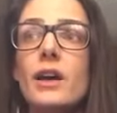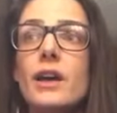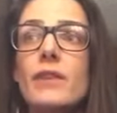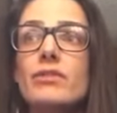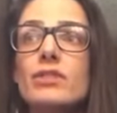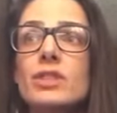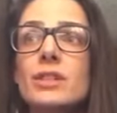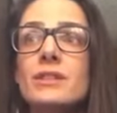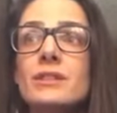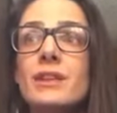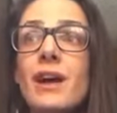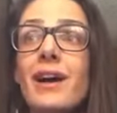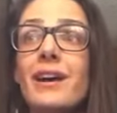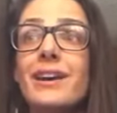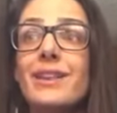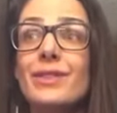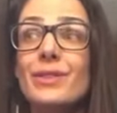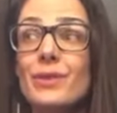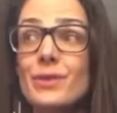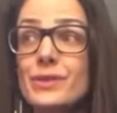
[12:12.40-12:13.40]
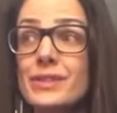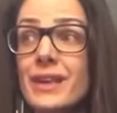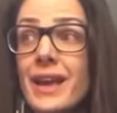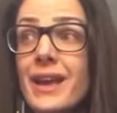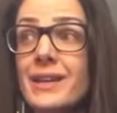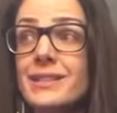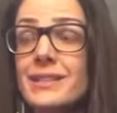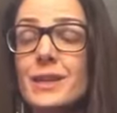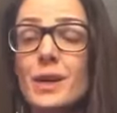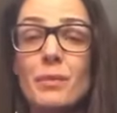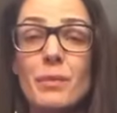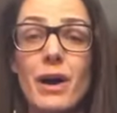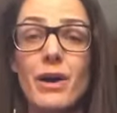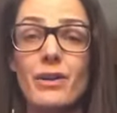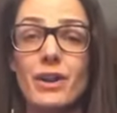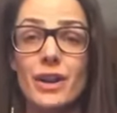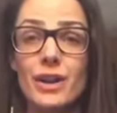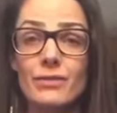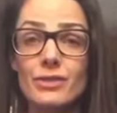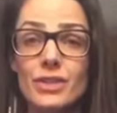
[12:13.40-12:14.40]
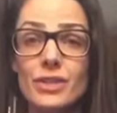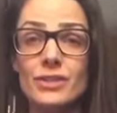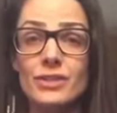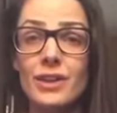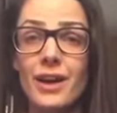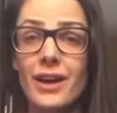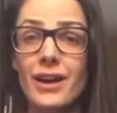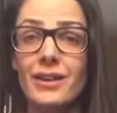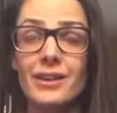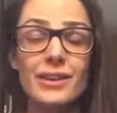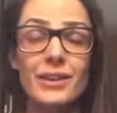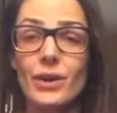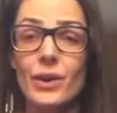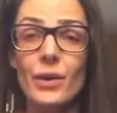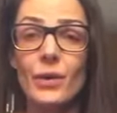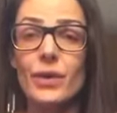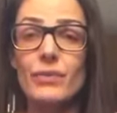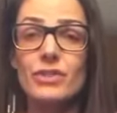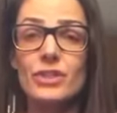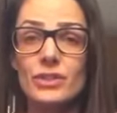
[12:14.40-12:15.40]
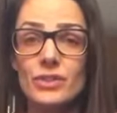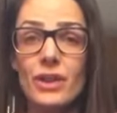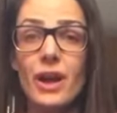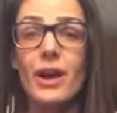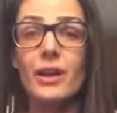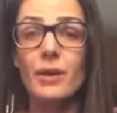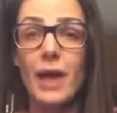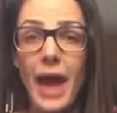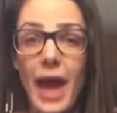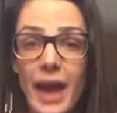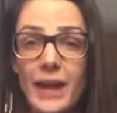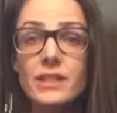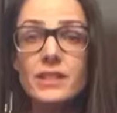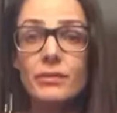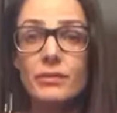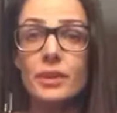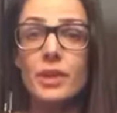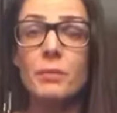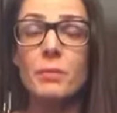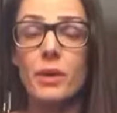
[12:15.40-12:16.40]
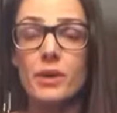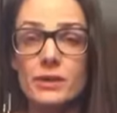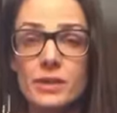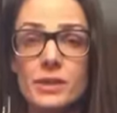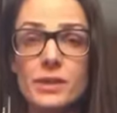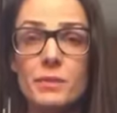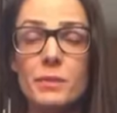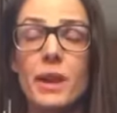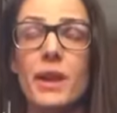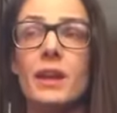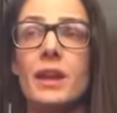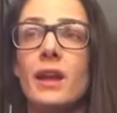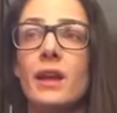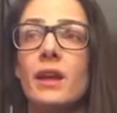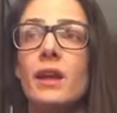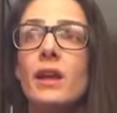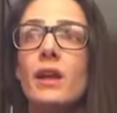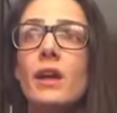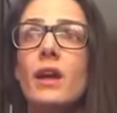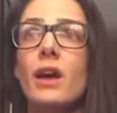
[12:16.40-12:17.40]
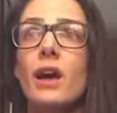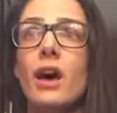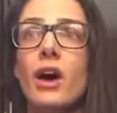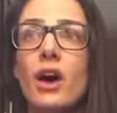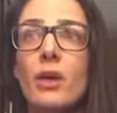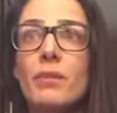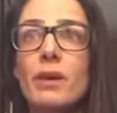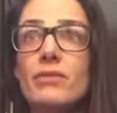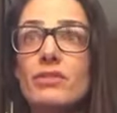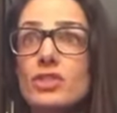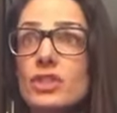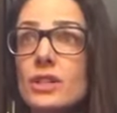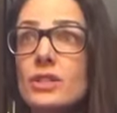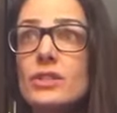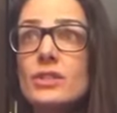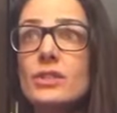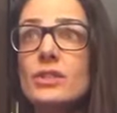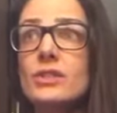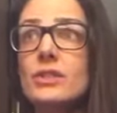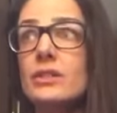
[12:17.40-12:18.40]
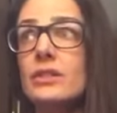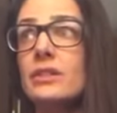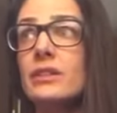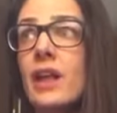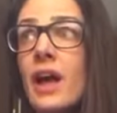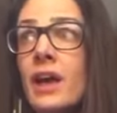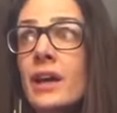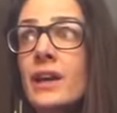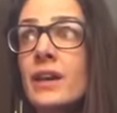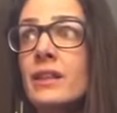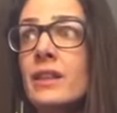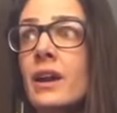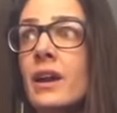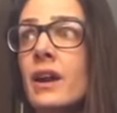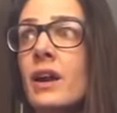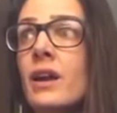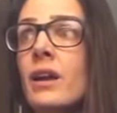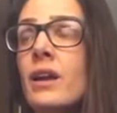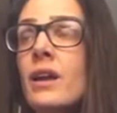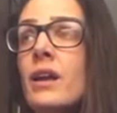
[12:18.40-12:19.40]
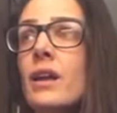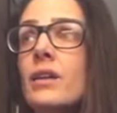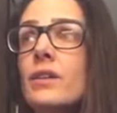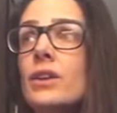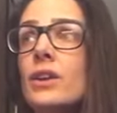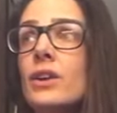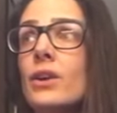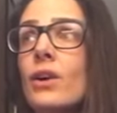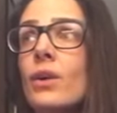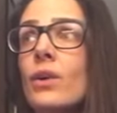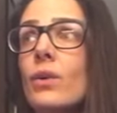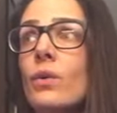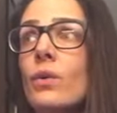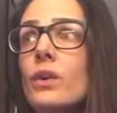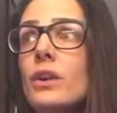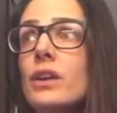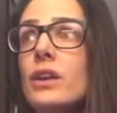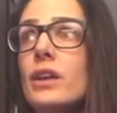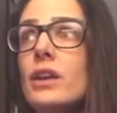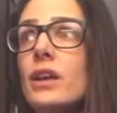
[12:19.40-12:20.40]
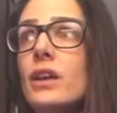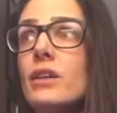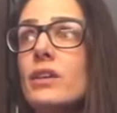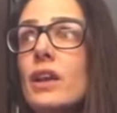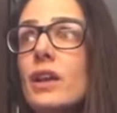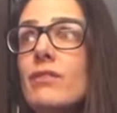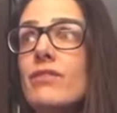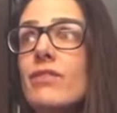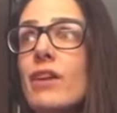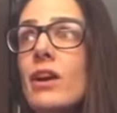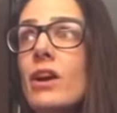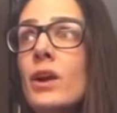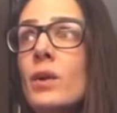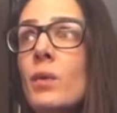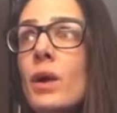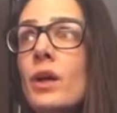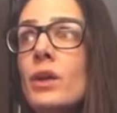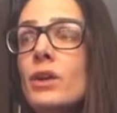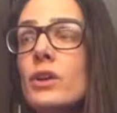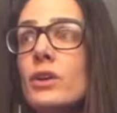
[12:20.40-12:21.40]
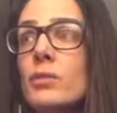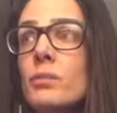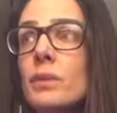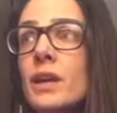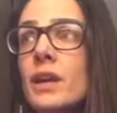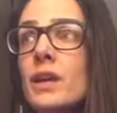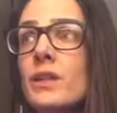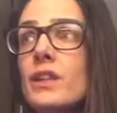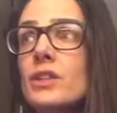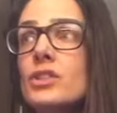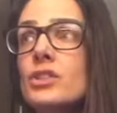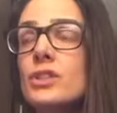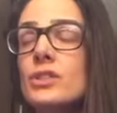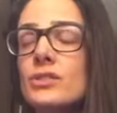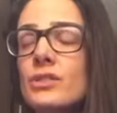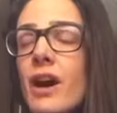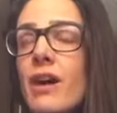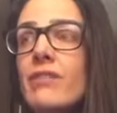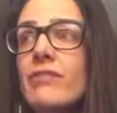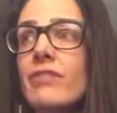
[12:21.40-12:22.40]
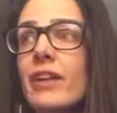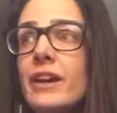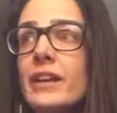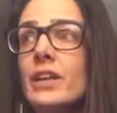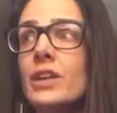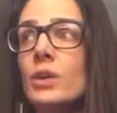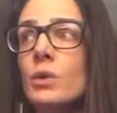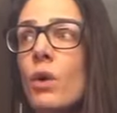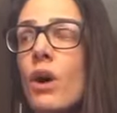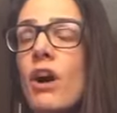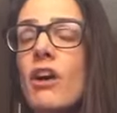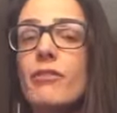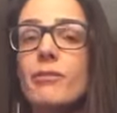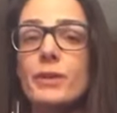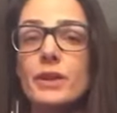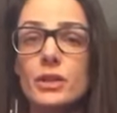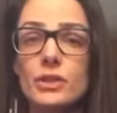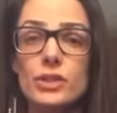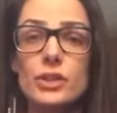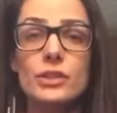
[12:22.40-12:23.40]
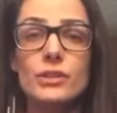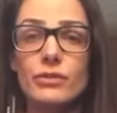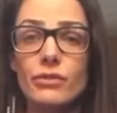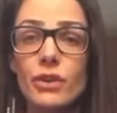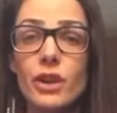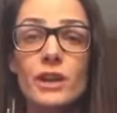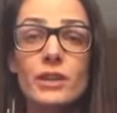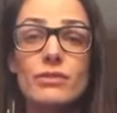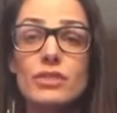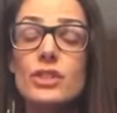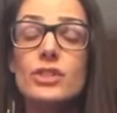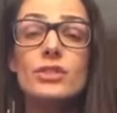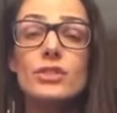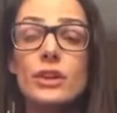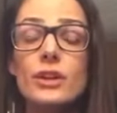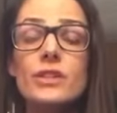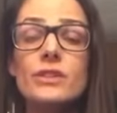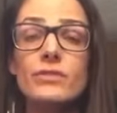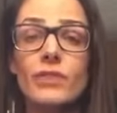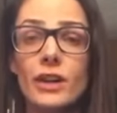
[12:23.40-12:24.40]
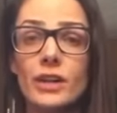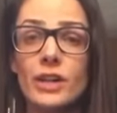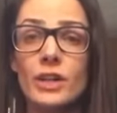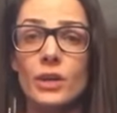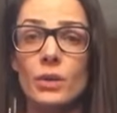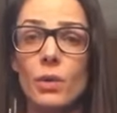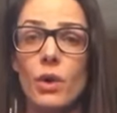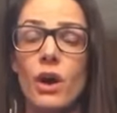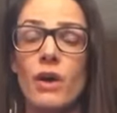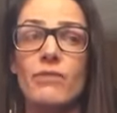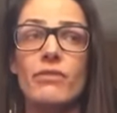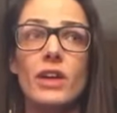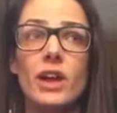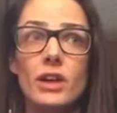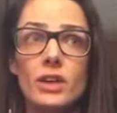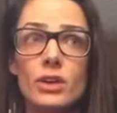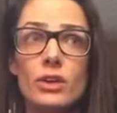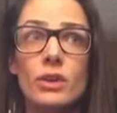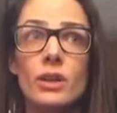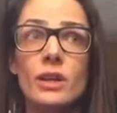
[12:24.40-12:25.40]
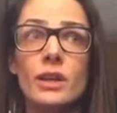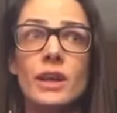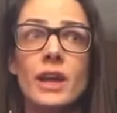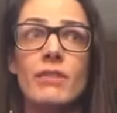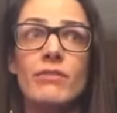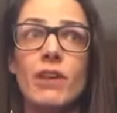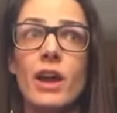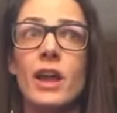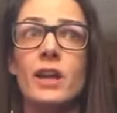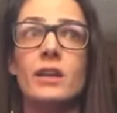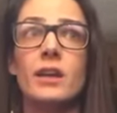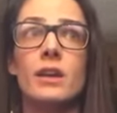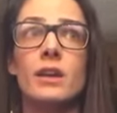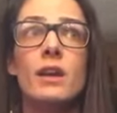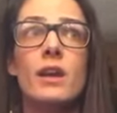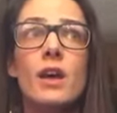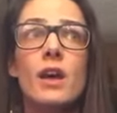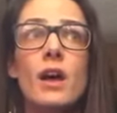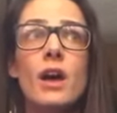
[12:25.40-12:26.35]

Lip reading: if she's not enthusiastic about it, if she's not, you know, if she's not actively participating, if she's just lying there. You know, it very well could be that she's not fighting you off because she's afraid if she starts fighting you off that you're going to get violent.